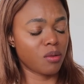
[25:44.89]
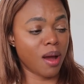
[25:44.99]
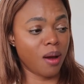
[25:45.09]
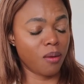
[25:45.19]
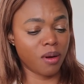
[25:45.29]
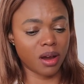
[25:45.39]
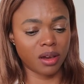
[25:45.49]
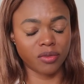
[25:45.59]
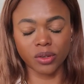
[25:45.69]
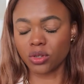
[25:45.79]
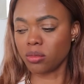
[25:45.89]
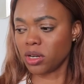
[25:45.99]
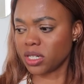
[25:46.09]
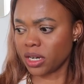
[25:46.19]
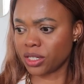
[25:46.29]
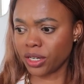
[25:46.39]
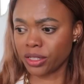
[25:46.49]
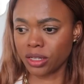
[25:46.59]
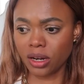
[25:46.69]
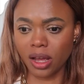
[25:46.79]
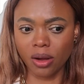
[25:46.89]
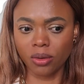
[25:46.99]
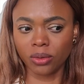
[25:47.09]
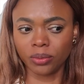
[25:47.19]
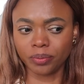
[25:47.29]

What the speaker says: Wow, I feel so much like Gen Z now.